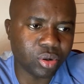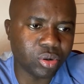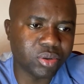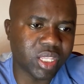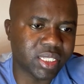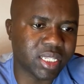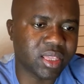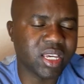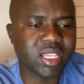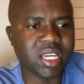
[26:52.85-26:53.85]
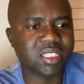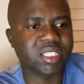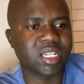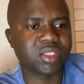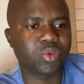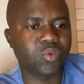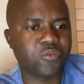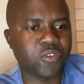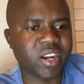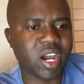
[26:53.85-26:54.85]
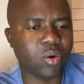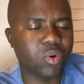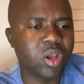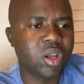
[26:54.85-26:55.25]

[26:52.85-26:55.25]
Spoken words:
No, that's, I think that's good for now.